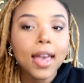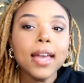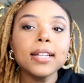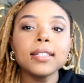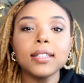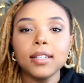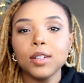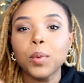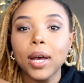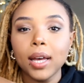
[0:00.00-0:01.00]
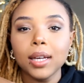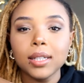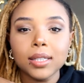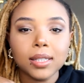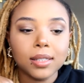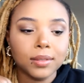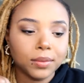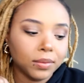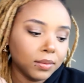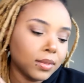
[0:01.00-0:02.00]
Anyways,
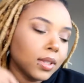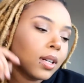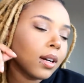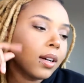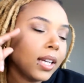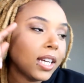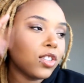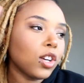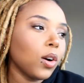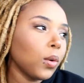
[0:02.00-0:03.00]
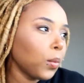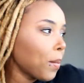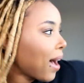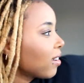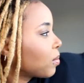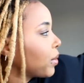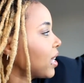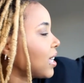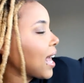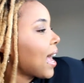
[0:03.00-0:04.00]
girl, get your mouth
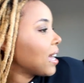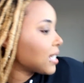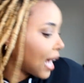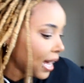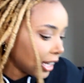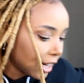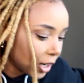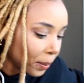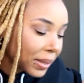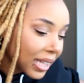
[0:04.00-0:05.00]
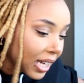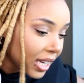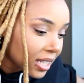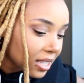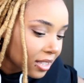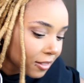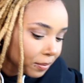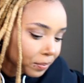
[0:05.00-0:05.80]
breathing ass out of here, please.